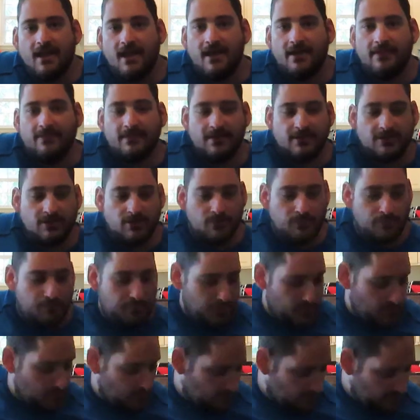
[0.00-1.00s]
and then you
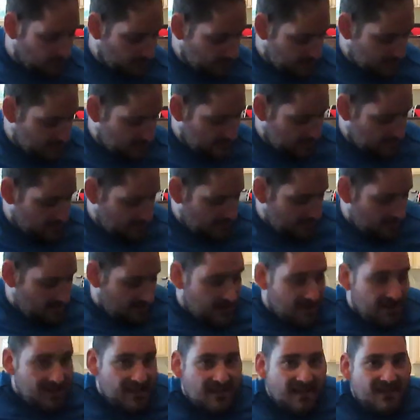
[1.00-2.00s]
pull
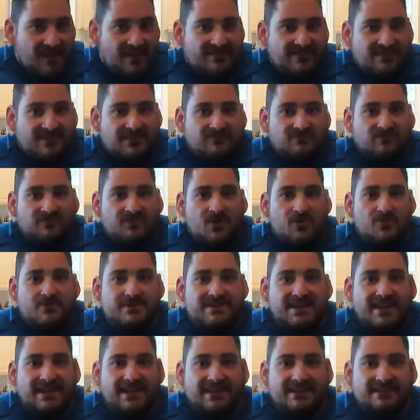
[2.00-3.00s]
and then
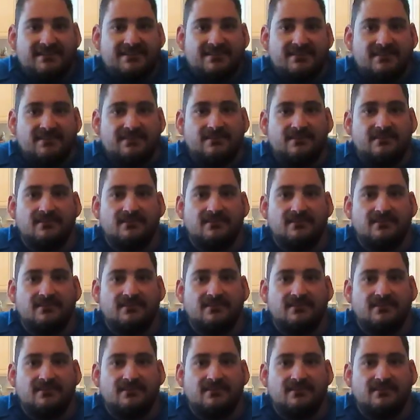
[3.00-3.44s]
rotate,